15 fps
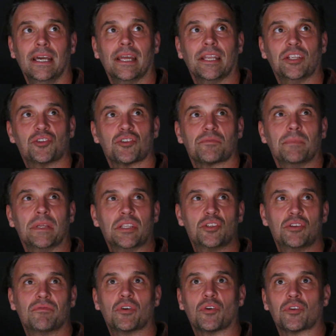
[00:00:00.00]
and it just means
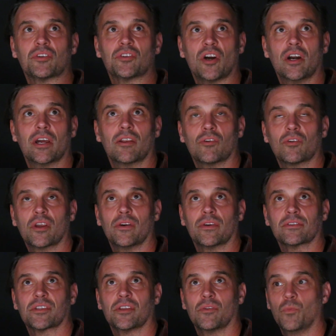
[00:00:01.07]
you've got a dialogue going,
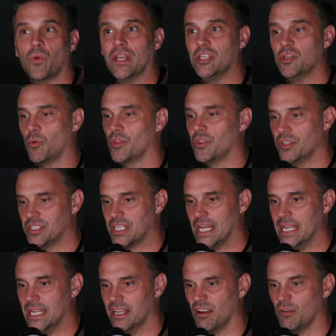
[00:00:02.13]
so that when you're on the
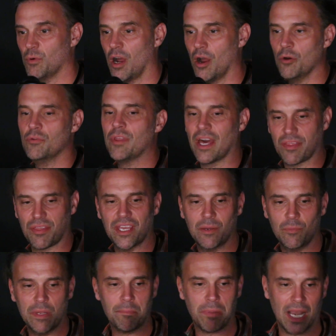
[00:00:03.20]
day, you go, oh, that thing
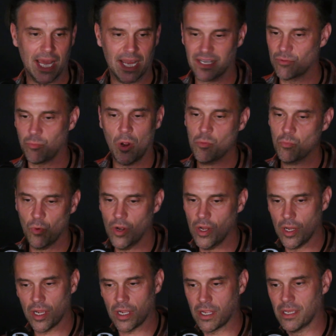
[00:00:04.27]
we planned won't
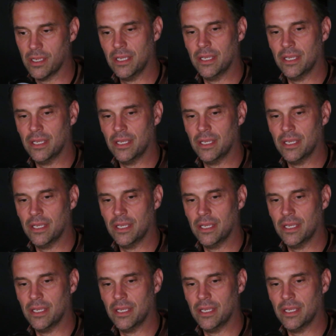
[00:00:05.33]
work.